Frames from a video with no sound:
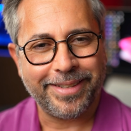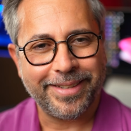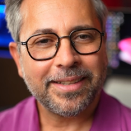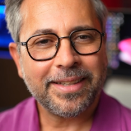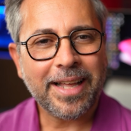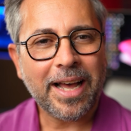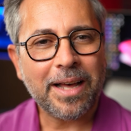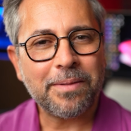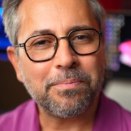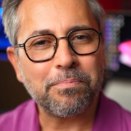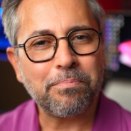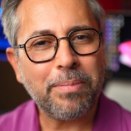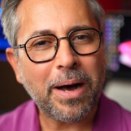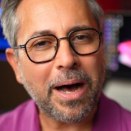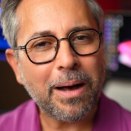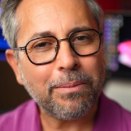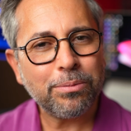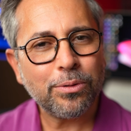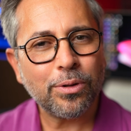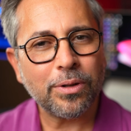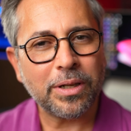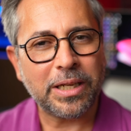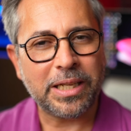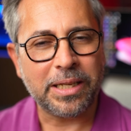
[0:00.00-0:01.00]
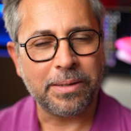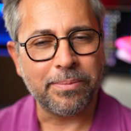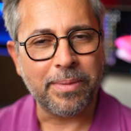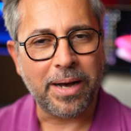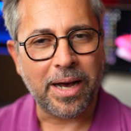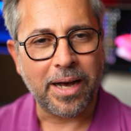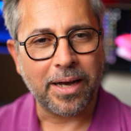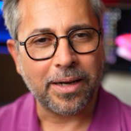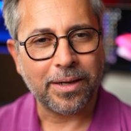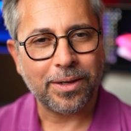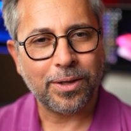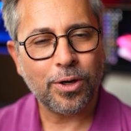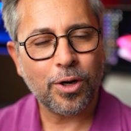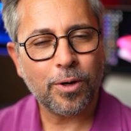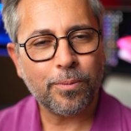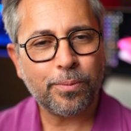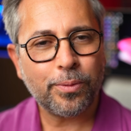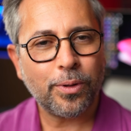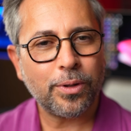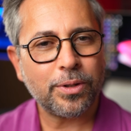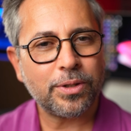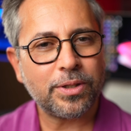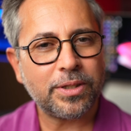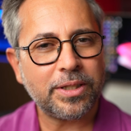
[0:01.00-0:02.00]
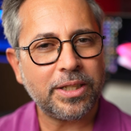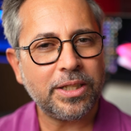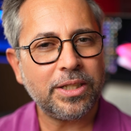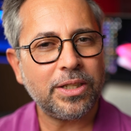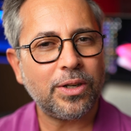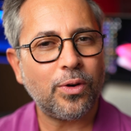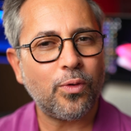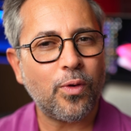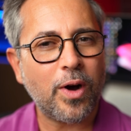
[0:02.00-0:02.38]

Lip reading: Then Pablo Lima, GoPro's Senior